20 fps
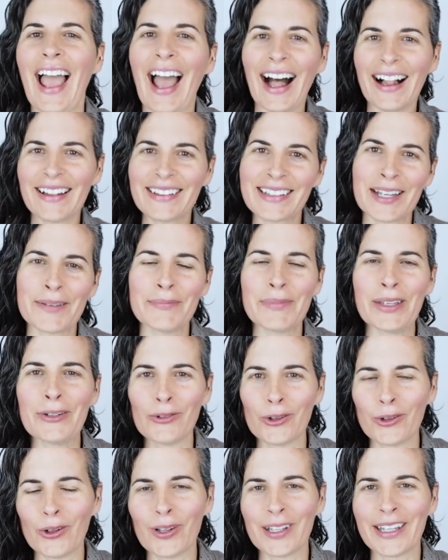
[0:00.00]

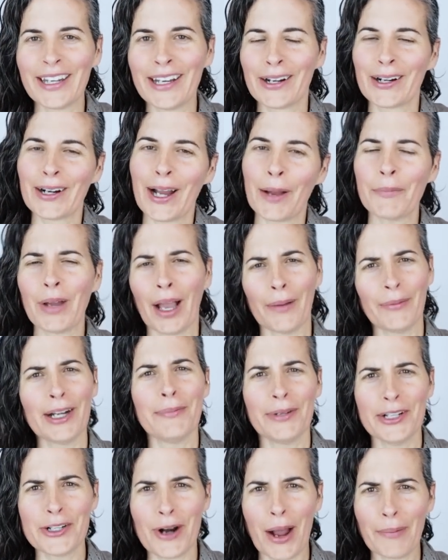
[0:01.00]
alchemy rule here. I'm, I'm
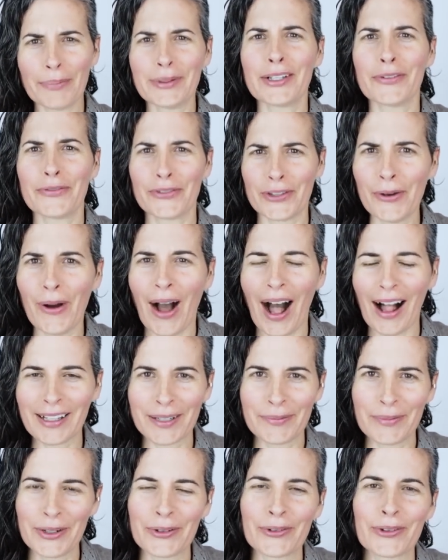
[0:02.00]
going to be dropping a few
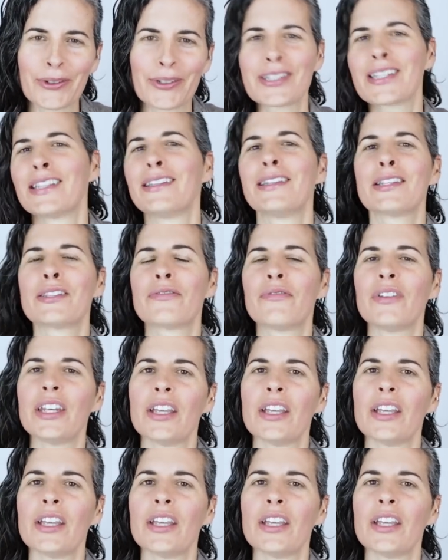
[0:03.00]
alchemy rules in this